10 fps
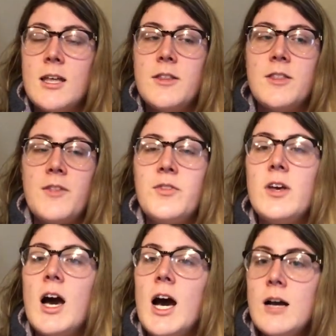that the
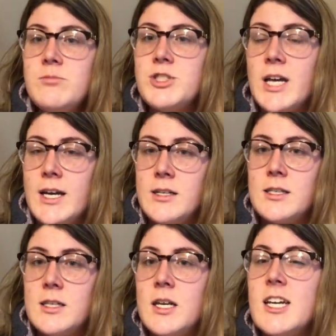object
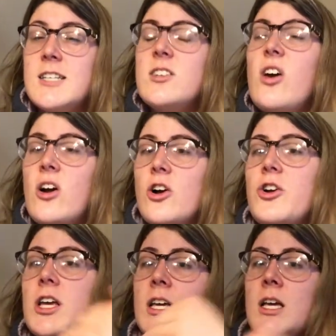is
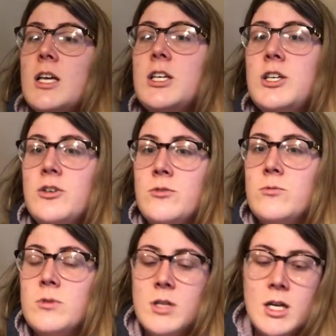hurting you.
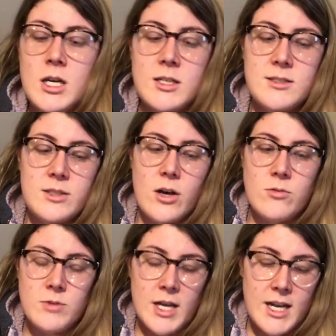So
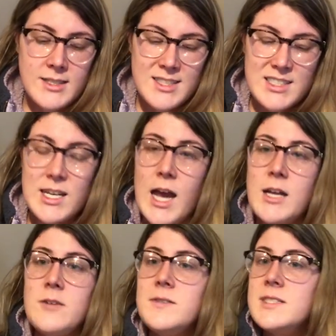instead
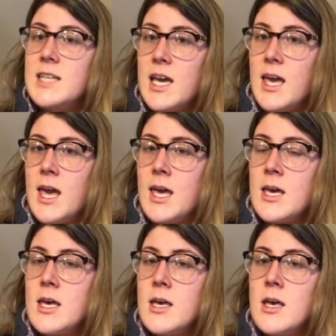of saying
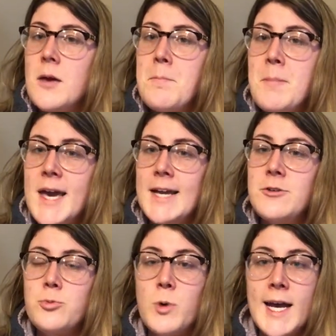me
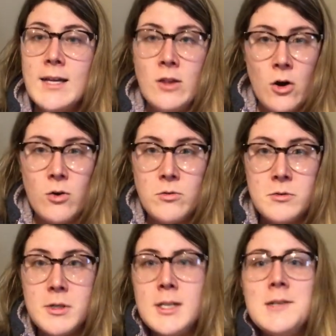duelo,
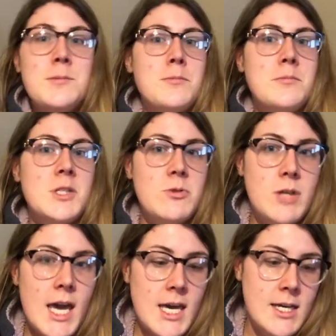you
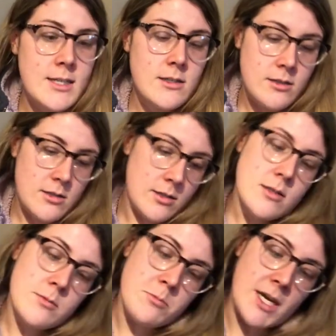can
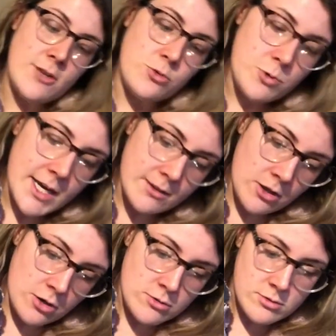me
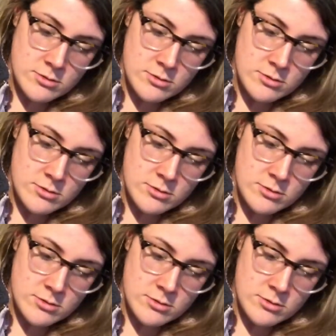duelo.